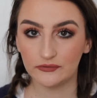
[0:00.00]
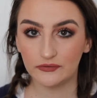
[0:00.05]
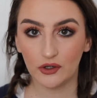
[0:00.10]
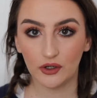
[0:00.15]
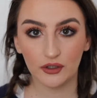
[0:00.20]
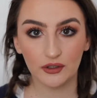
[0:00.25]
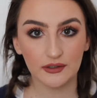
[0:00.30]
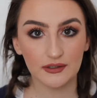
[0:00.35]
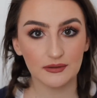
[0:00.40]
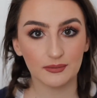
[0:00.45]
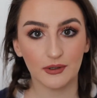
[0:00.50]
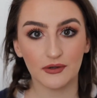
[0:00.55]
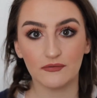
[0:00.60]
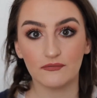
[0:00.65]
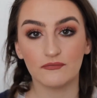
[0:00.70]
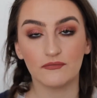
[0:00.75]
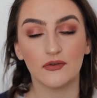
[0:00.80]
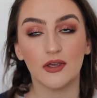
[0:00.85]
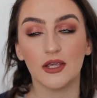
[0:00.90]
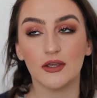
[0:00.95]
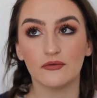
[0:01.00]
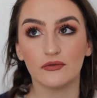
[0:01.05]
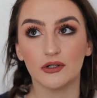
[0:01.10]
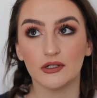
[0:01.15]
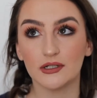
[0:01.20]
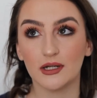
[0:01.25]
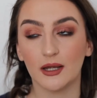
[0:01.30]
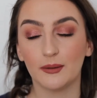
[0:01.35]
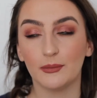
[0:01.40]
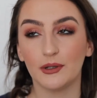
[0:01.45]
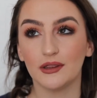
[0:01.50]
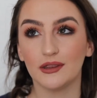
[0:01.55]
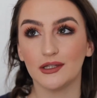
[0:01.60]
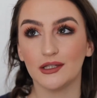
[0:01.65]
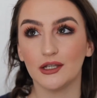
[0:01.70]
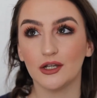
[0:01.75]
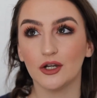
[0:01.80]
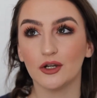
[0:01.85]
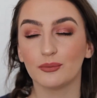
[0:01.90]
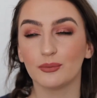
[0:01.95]
Fall is my favorite time of the
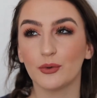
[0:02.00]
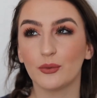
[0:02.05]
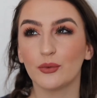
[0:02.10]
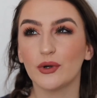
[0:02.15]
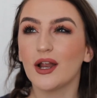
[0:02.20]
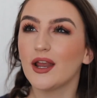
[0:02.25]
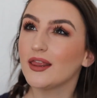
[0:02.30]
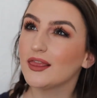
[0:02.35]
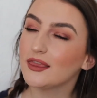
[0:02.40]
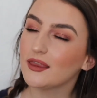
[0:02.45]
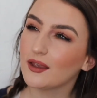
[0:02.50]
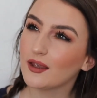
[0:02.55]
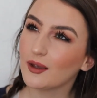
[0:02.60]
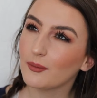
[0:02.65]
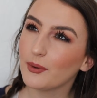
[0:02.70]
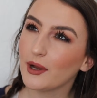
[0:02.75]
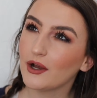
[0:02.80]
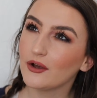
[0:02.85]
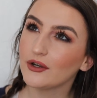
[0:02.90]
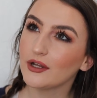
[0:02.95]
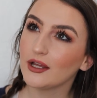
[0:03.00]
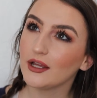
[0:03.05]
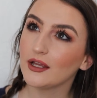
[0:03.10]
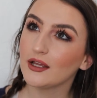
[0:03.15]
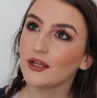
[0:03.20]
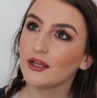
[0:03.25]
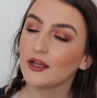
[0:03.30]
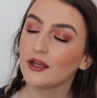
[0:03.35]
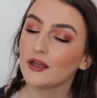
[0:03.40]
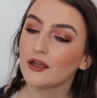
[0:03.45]
year. But when I think about it,